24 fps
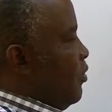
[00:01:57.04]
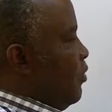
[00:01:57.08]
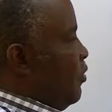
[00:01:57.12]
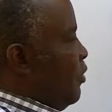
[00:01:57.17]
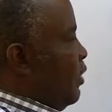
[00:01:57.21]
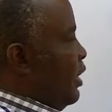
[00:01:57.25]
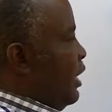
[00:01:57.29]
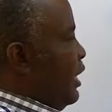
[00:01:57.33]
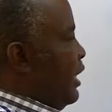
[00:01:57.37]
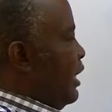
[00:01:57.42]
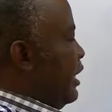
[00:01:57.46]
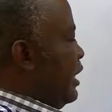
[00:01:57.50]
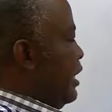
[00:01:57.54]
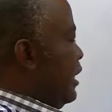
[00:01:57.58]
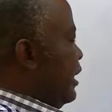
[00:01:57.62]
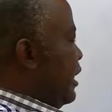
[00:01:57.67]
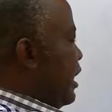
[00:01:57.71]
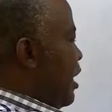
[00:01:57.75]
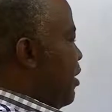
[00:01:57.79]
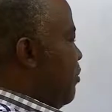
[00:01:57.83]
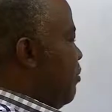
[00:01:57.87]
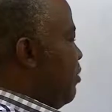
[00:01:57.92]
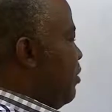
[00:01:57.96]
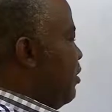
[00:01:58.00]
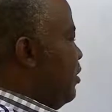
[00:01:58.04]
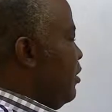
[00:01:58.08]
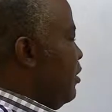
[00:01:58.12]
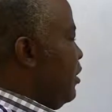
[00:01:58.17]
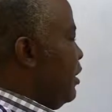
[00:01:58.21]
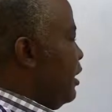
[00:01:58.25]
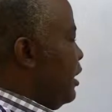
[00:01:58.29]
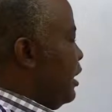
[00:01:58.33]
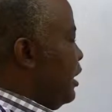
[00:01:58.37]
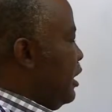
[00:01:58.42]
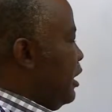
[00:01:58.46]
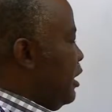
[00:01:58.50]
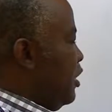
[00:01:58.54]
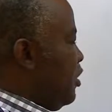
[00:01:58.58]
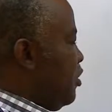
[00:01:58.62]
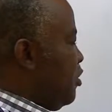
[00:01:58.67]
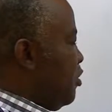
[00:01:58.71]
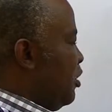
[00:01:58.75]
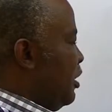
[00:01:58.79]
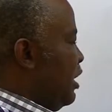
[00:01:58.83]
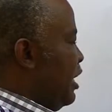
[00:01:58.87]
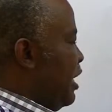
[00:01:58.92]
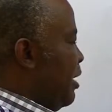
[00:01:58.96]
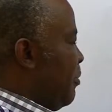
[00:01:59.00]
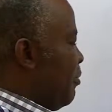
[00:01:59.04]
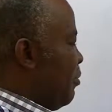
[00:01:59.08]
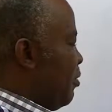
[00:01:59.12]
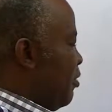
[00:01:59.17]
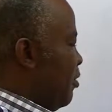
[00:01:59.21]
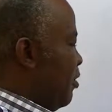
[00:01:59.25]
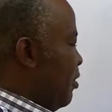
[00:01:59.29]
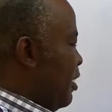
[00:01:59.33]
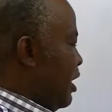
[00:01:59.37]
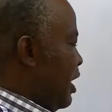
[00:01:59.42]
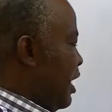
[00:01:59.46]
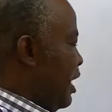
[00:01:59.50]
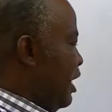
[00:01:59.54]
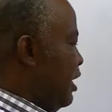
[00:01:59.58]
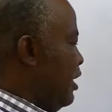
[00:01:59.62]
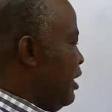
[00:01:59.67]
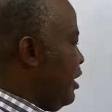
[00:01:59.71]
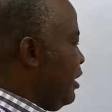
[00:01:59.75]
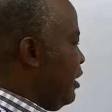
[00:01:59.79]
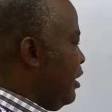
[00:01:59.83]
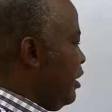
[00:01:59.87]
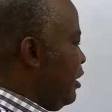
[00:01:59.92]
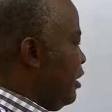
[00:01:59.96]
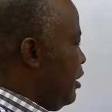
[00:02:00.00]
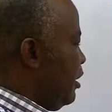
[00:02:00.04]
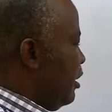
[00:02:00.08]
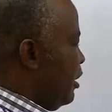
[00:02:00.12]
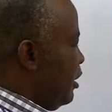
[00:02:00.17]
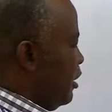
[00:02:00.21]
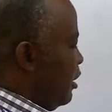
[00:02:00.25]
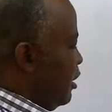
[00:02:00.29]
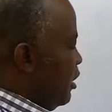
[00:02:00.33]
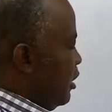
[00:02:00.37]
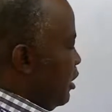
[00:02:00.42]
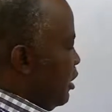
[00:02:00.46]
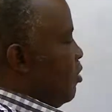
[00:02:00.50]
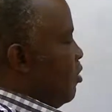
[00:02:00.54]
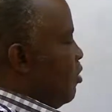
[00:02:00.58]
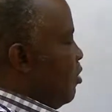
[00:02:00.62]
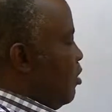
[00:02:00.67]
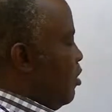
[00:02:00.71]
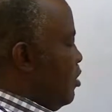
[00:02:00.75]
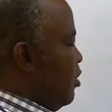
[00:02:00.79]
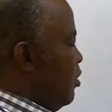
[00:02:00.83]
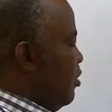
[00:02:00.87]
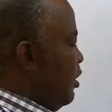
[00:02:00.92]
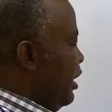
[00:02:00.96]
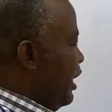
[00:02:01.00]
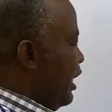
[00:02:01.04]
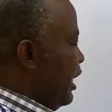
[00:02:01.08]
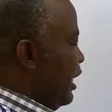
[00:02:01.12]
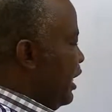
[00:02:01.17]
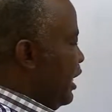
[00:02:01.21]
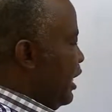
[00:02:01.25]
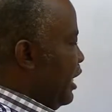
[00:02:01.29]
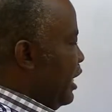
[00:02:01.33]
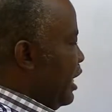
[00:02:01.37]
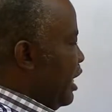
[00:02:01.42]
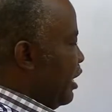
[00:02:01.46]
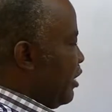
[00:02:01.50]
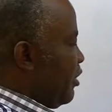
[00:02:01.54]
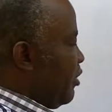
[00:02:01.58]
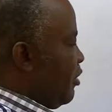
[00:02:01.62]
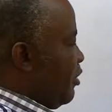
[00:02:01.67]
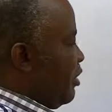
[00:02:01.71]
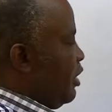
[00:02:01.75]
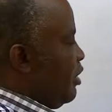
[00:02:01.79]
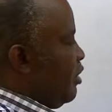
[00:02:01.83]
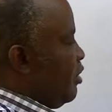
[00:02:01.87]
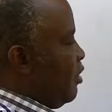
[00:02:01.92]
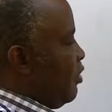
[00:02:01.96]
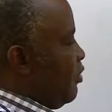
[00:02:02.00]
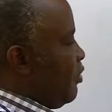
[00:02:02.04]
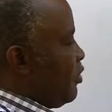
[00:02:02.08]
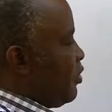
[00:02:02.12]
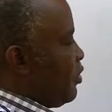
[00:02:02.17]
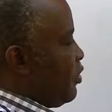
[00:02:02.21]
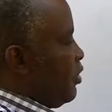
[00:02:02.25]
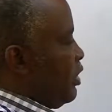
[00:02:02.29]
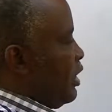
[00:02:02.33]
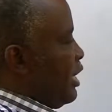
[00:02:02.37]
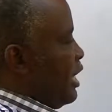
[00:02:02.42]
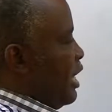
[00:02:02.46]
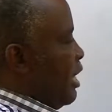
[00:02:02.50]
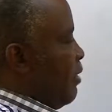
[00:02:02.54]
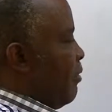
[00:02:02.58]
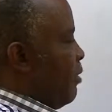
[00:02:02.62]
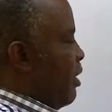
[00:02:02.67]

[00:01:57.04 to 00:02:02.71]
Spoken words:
For example, in sodium chloride. During the reaction of sodium